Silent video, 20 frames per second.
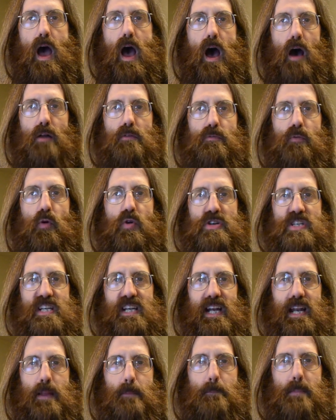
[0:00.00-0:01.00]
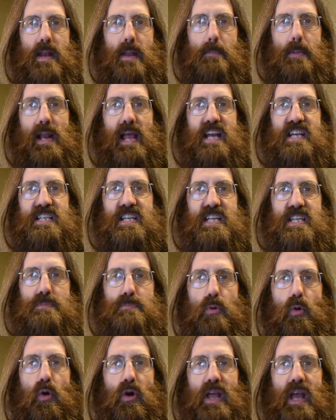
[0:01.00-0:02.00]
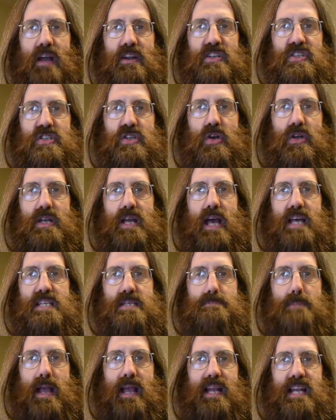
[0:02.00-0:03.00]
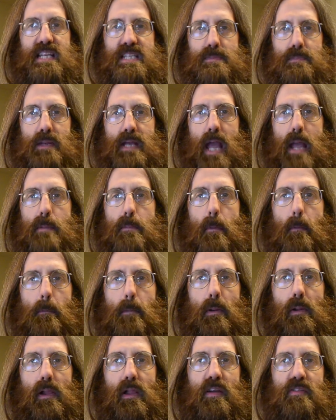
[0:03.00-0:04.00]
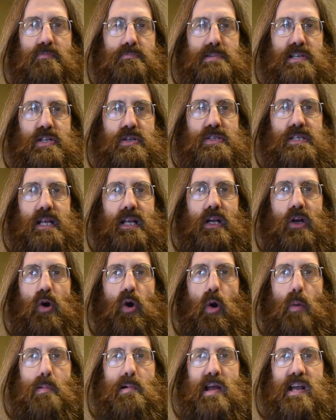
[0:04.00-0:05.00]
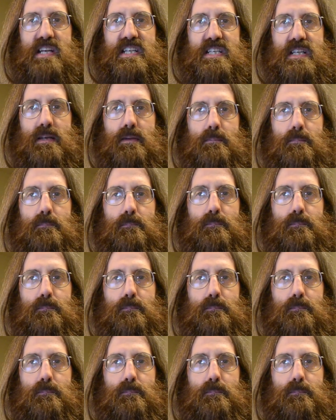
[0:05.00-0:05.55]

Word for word: Unfortunately, manipulation is poorly understood as a mechanism capable of producing cooperation.